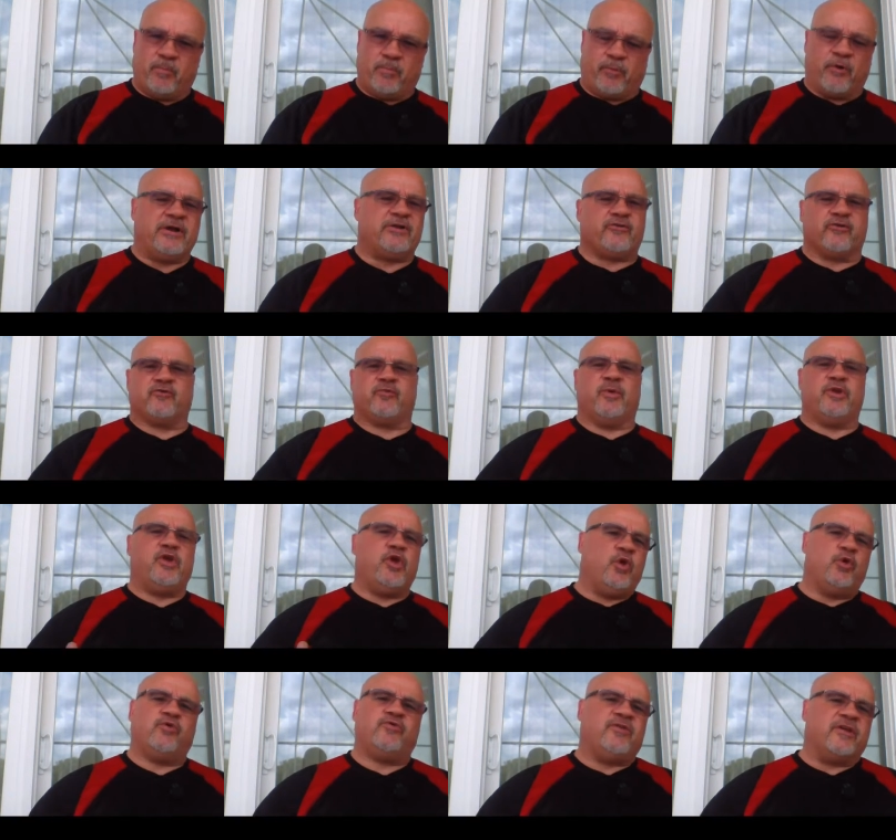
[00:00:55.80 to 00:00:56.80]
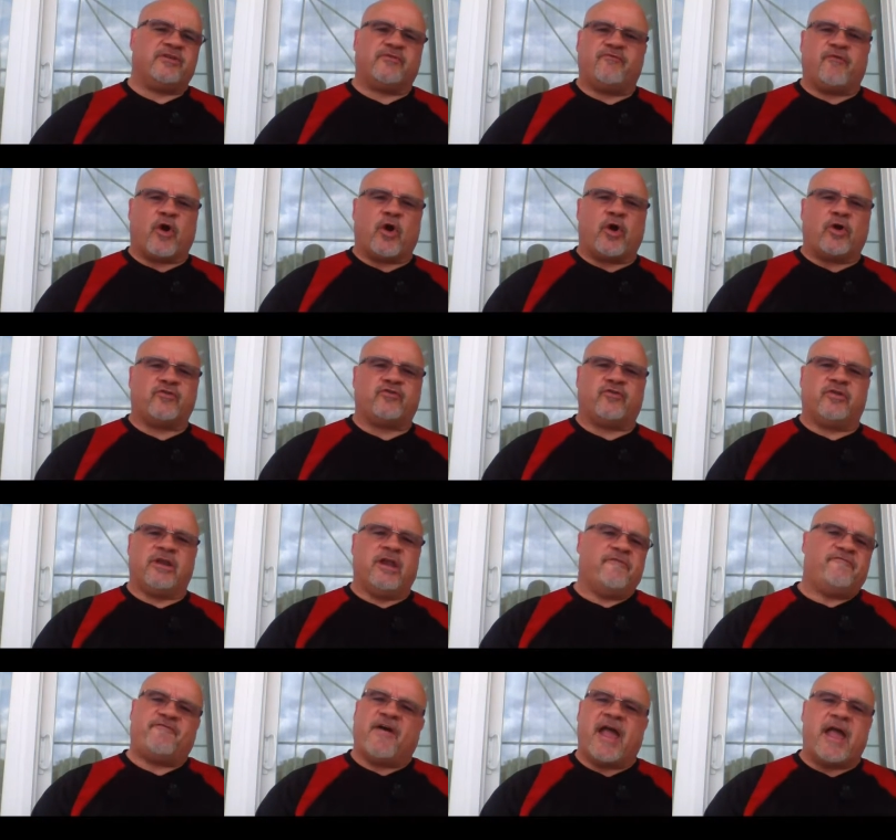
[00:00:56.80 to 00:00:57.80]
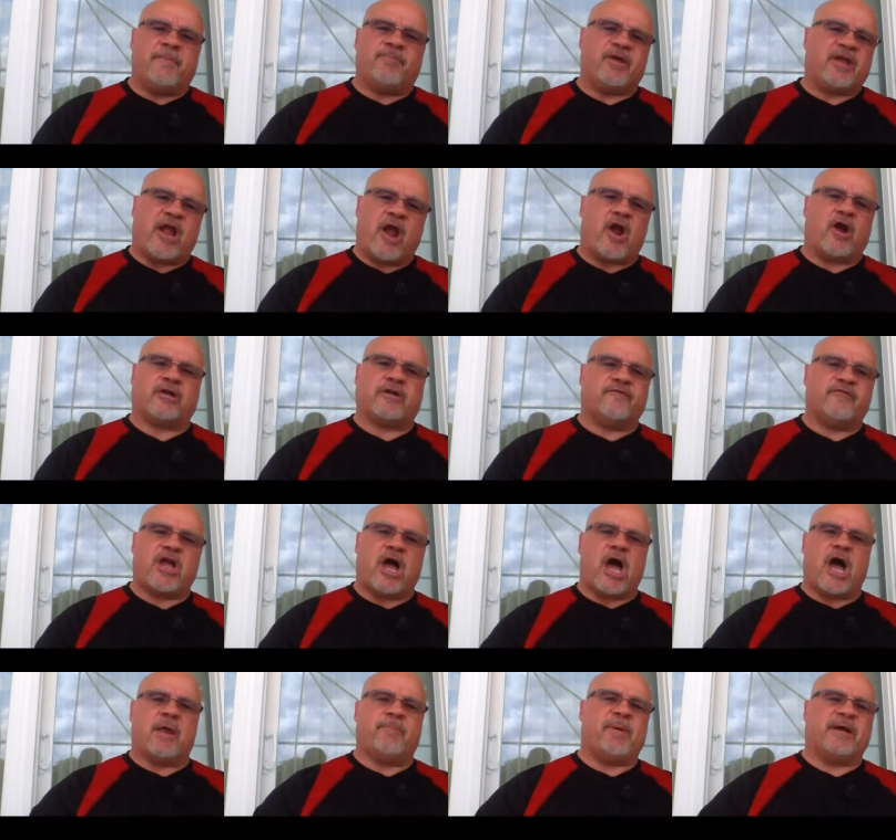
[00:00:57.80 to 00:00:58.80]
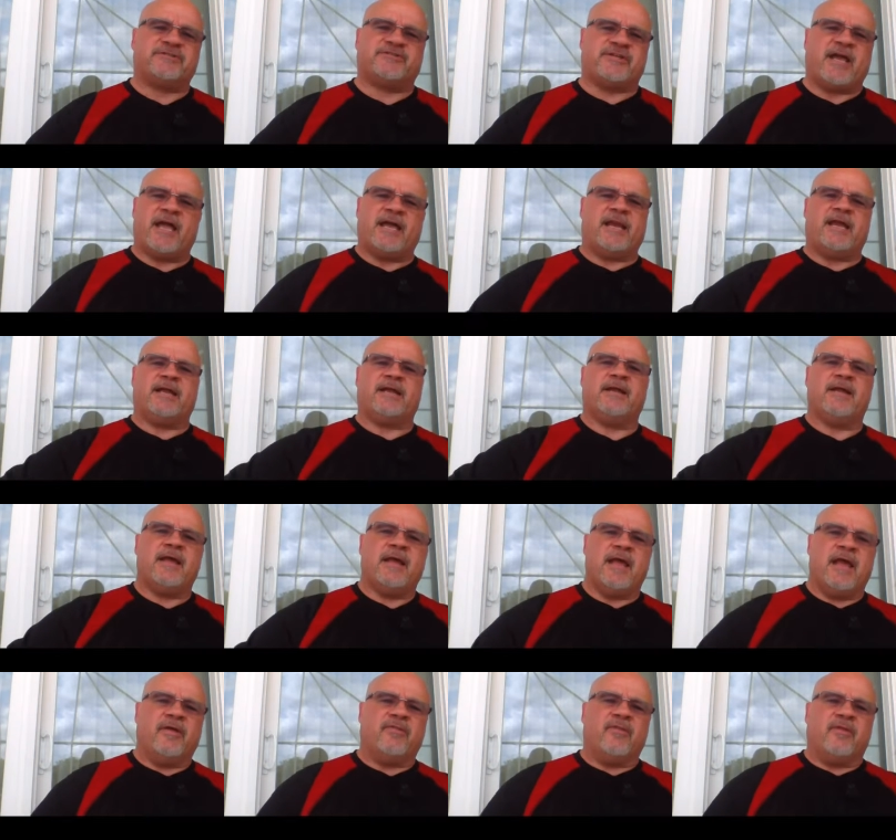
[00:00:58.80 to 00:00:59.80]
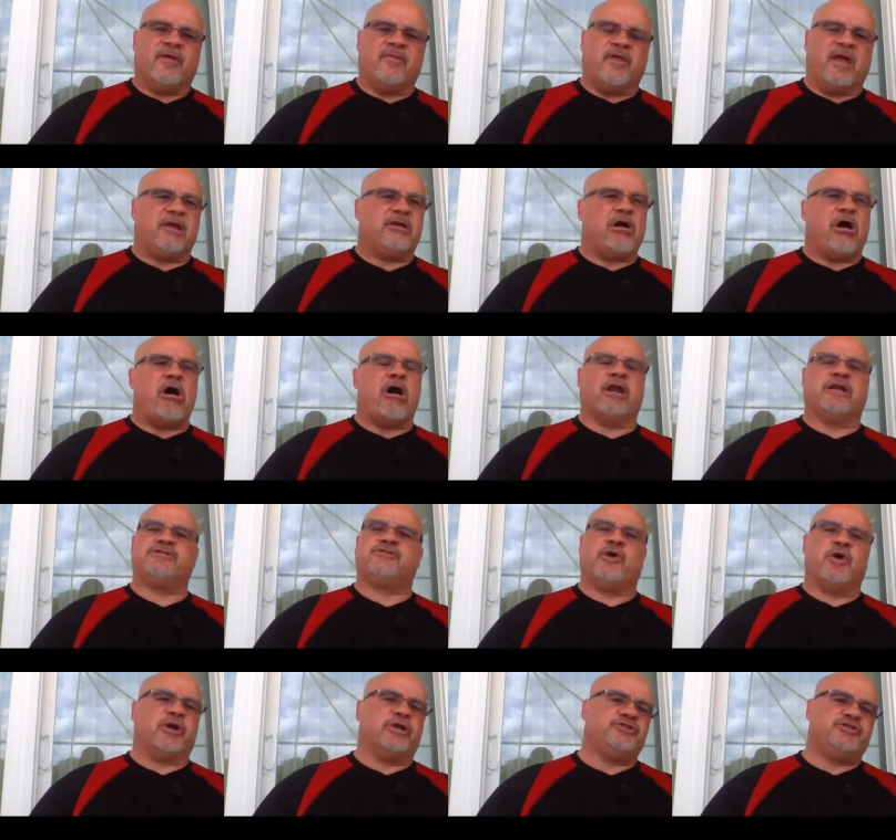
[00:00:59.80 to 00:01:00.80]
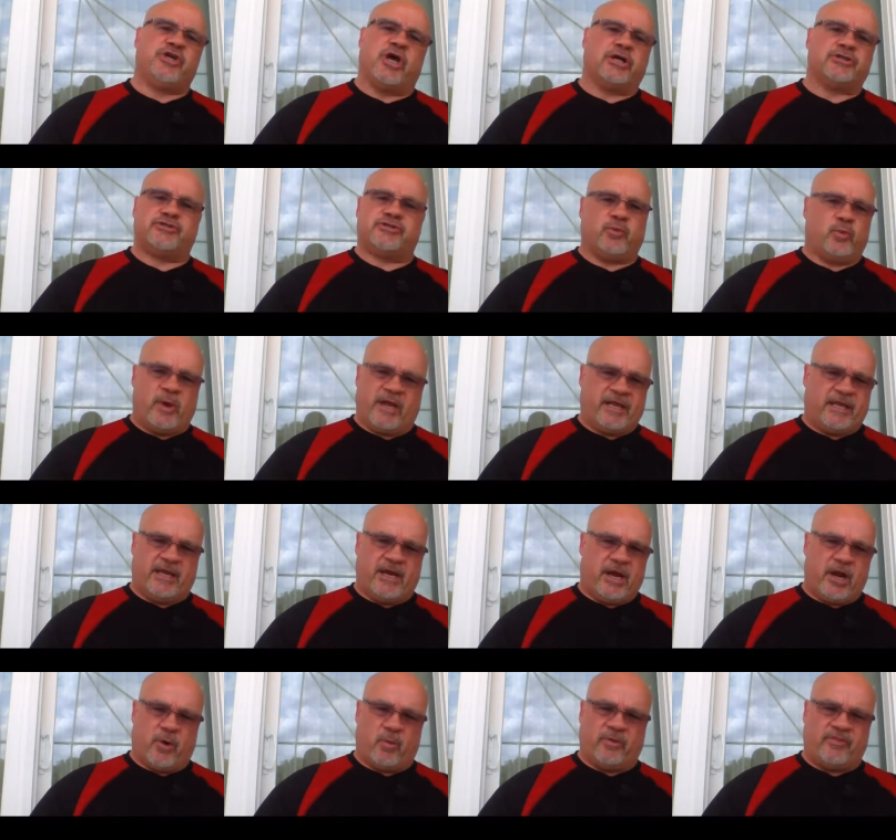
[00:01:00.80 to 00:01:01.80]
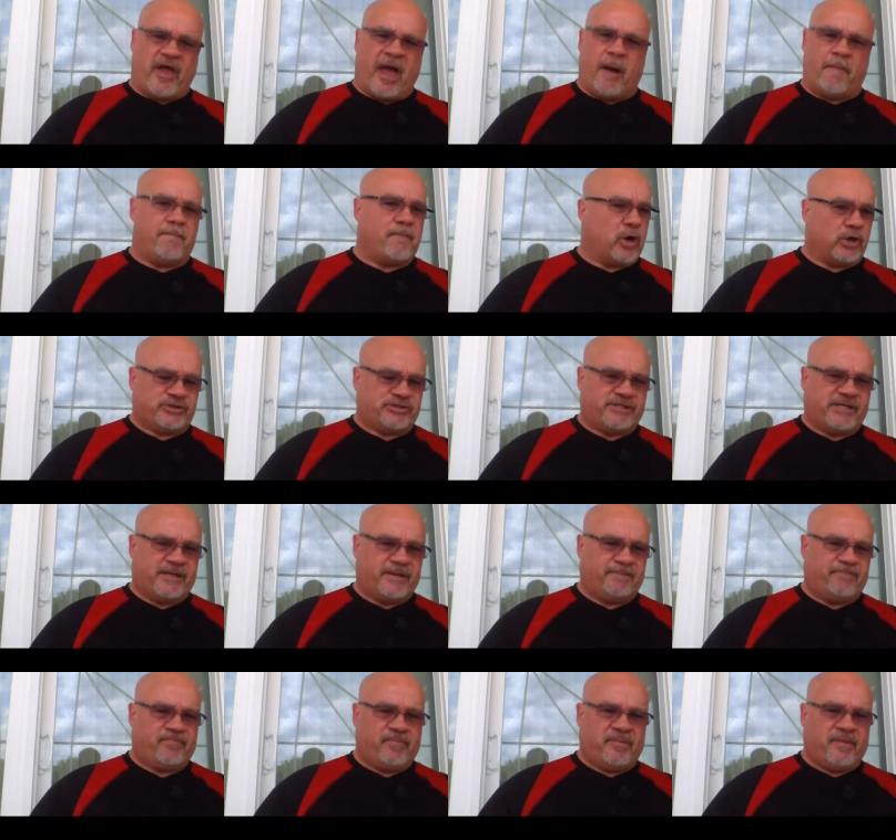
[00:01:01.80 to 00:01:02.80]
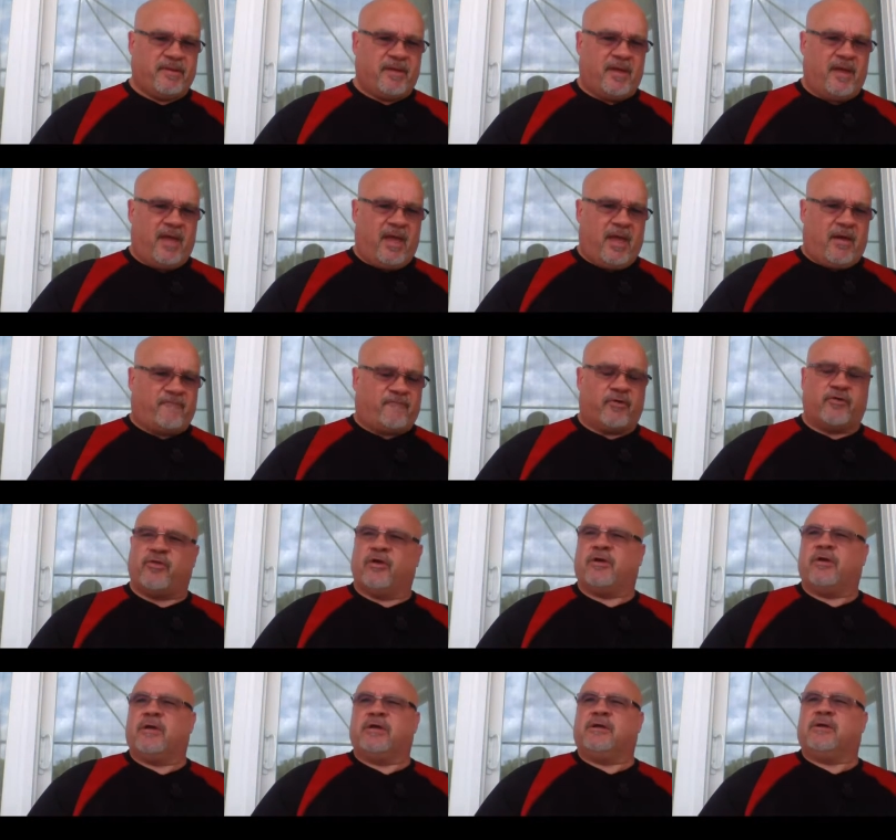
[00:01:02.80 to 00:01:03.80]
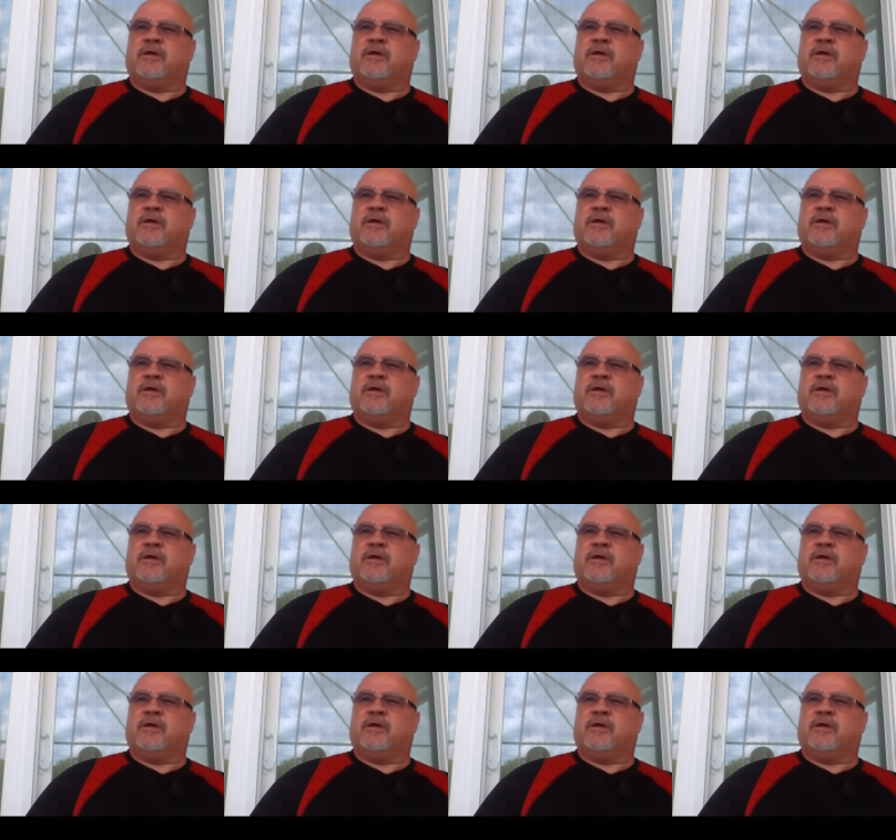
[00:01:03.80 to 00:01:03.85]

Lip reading: Preachers would use this verse to defame the character of God by stating that God is going to judge the wicked here without mercy for the